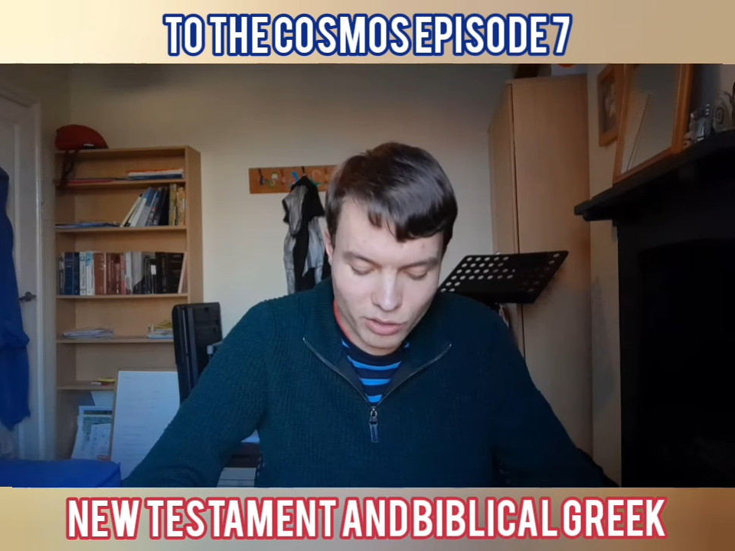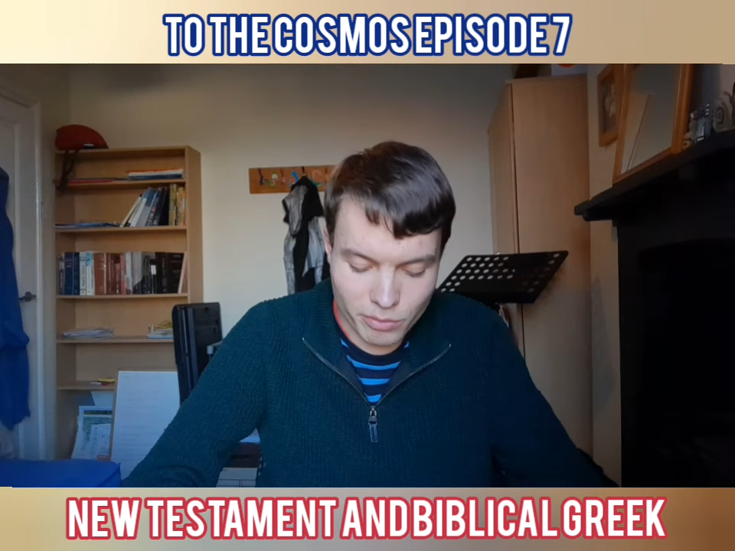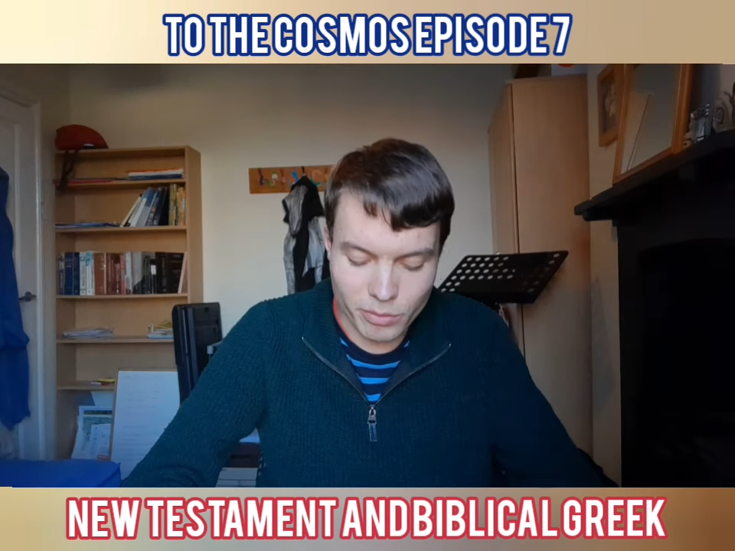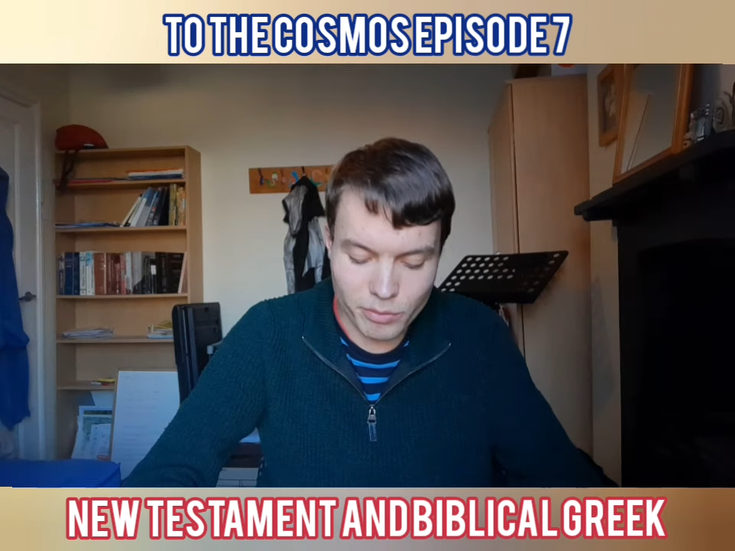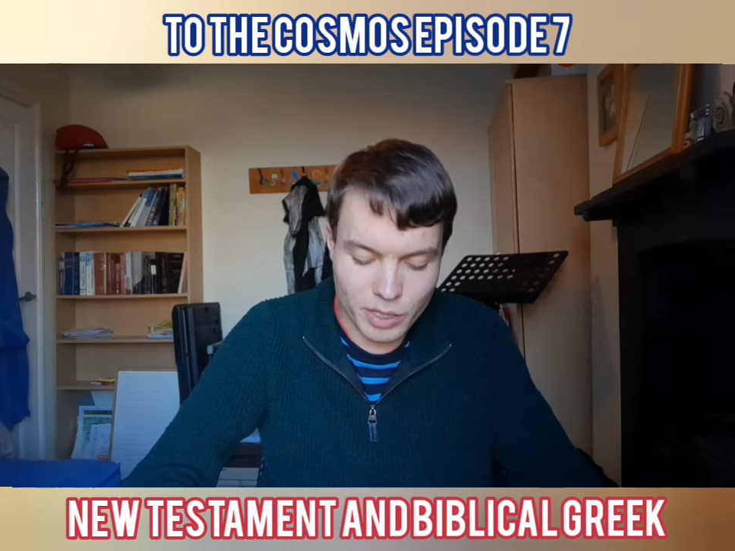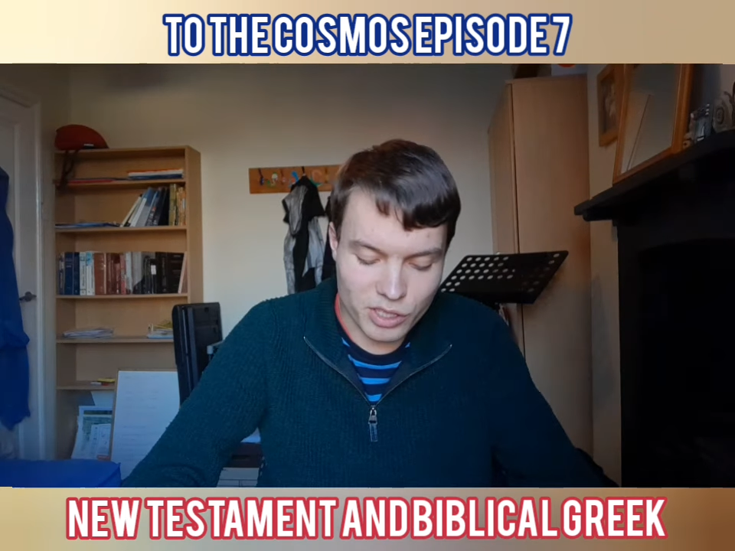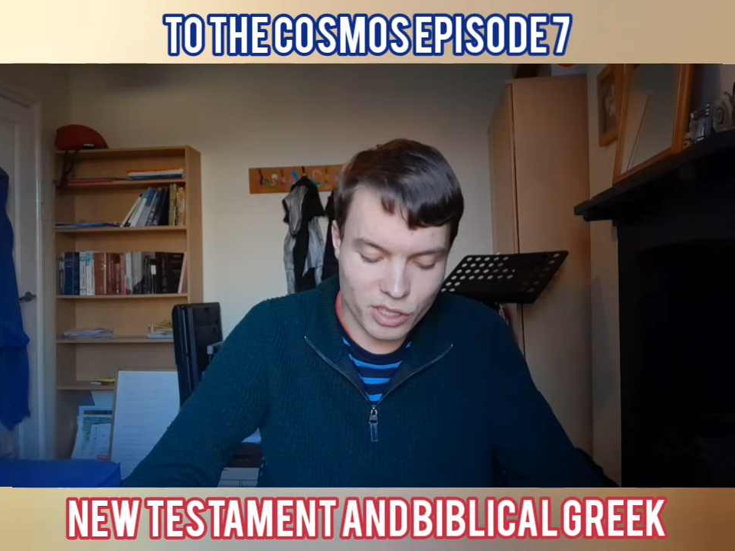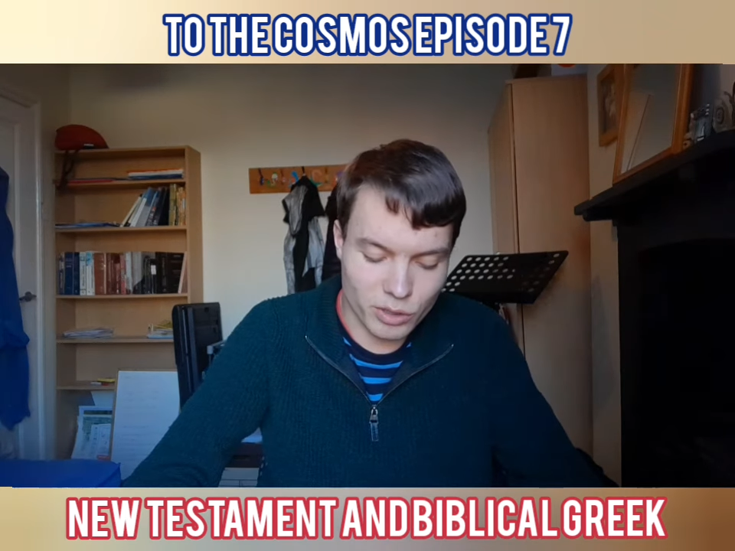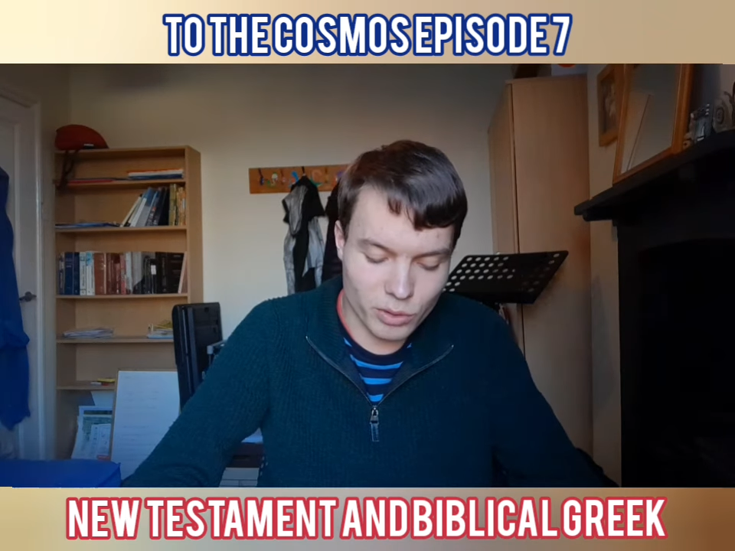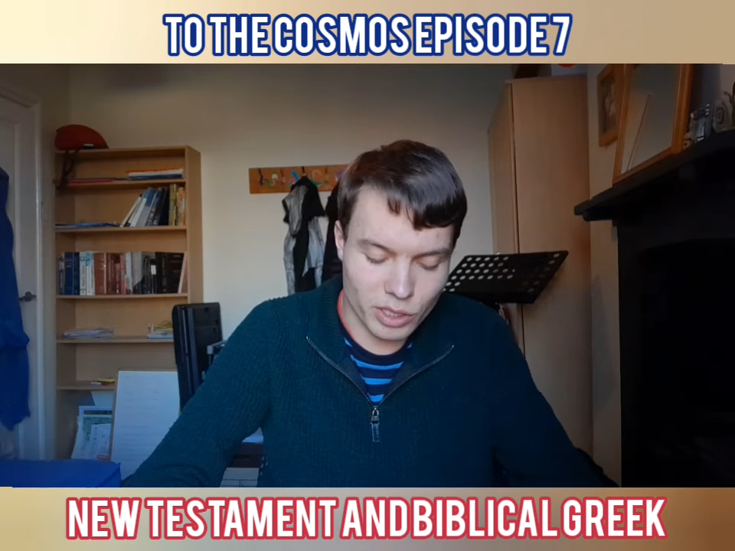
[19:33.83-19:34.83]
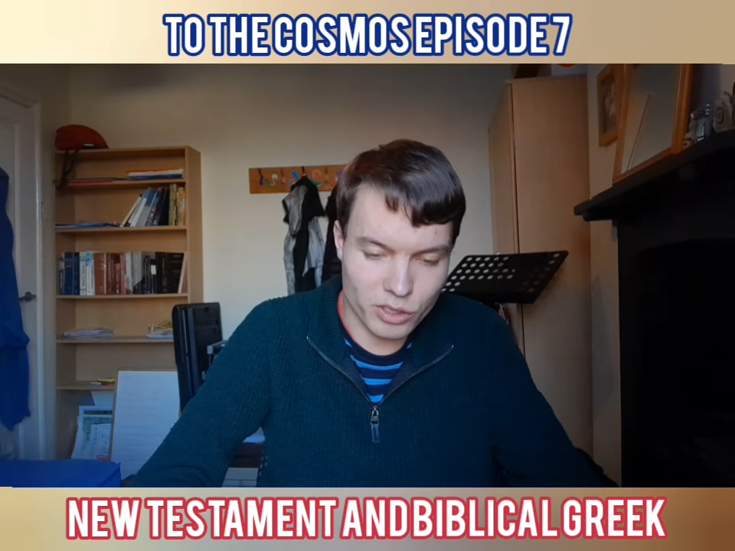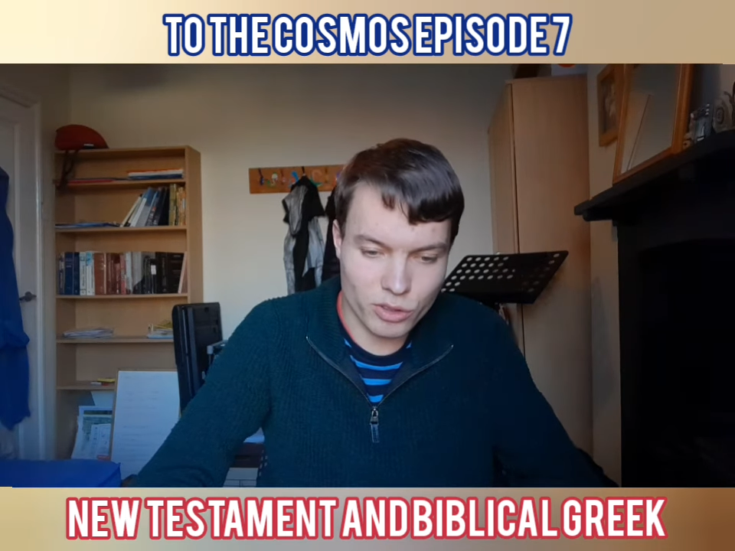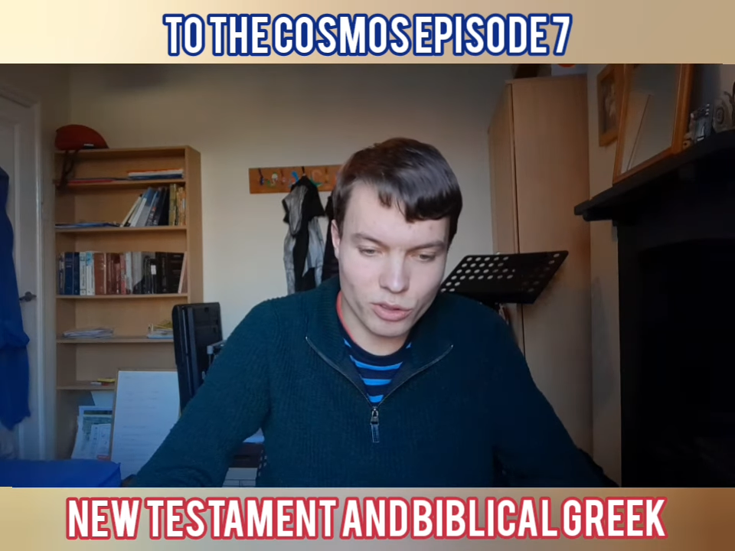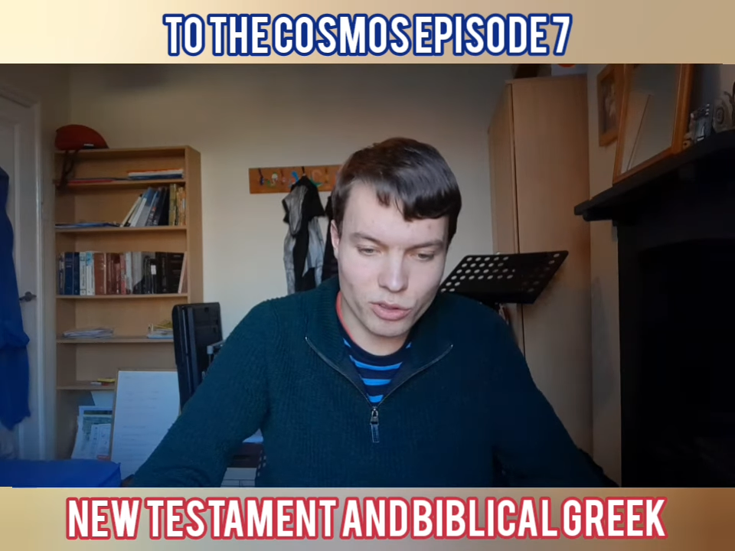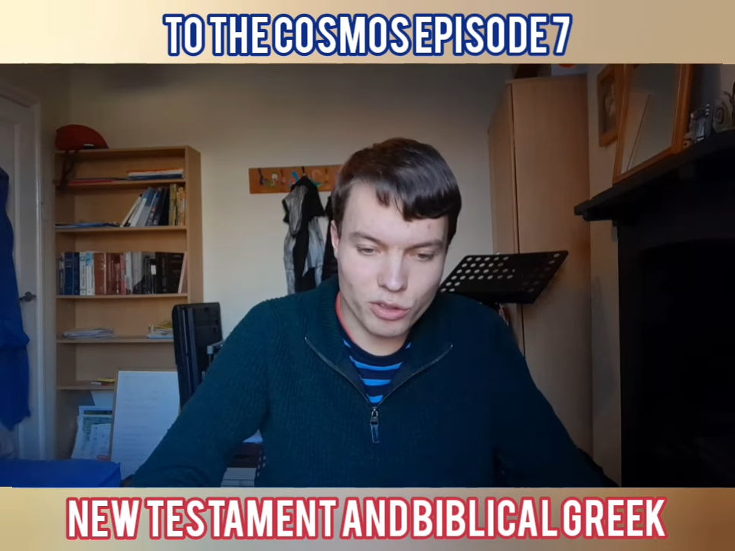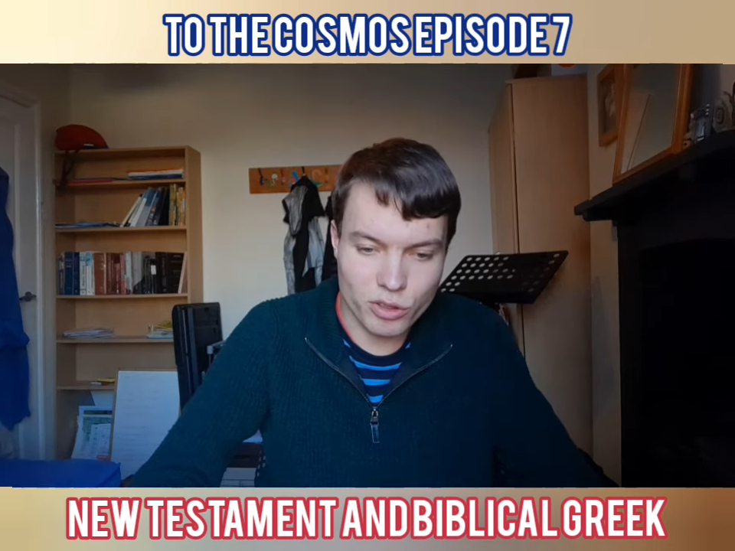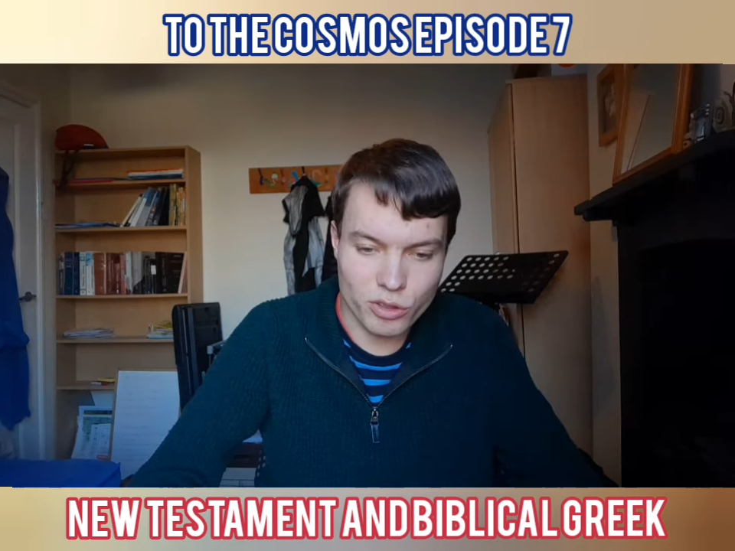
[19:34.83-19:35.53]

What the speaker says: amazing questions.